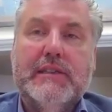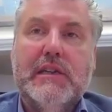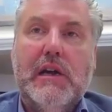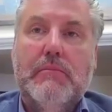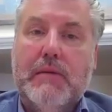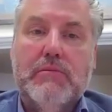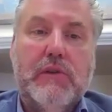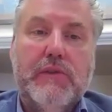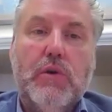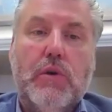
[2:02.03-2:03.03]
as a member
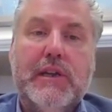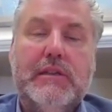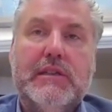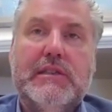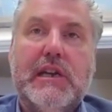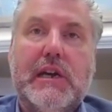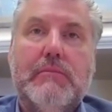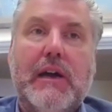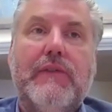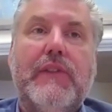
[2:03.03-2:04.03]
of the audience,
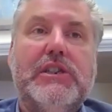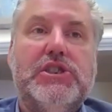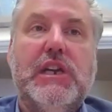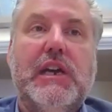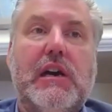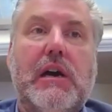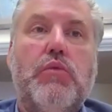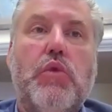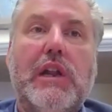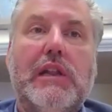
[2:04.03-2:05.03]
and this year
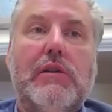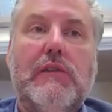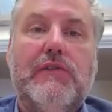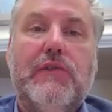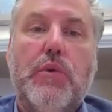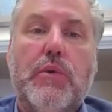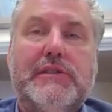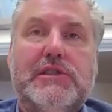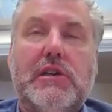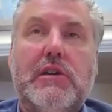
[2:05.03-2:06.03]
I'm really looking
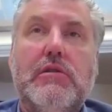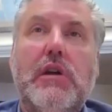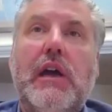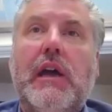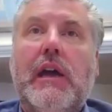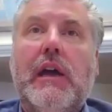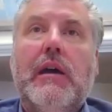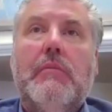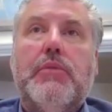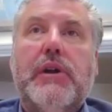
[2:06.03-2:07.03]
forward to
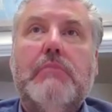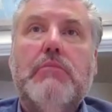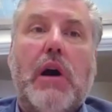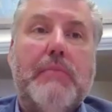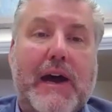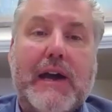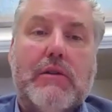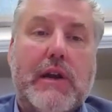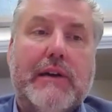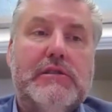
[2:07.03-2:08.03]
bringing my
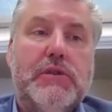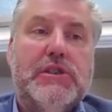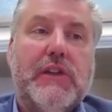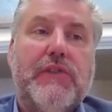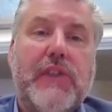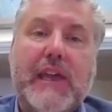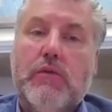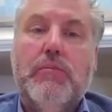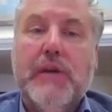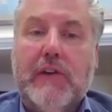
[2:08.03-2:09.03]
background, which I think
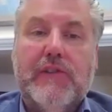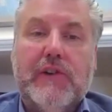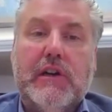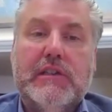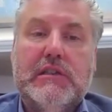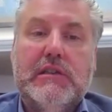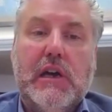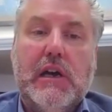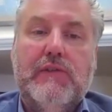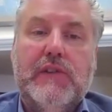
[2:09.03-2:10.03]
will be a first
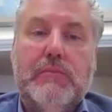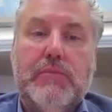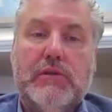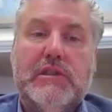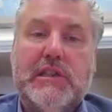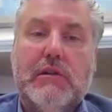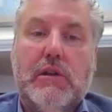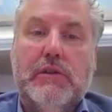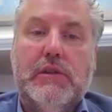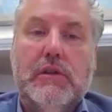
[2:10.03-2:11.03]
for the Bond
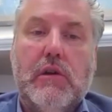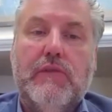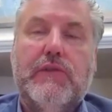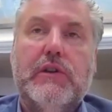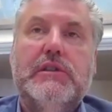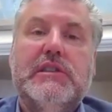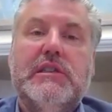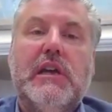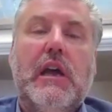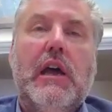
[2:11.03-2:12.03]
Solon
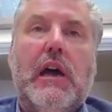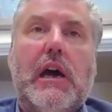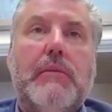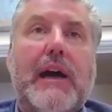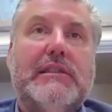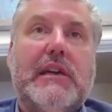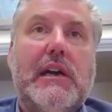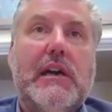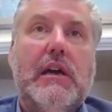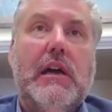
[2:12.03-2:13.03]
conference, as
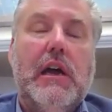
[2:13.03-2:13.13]
an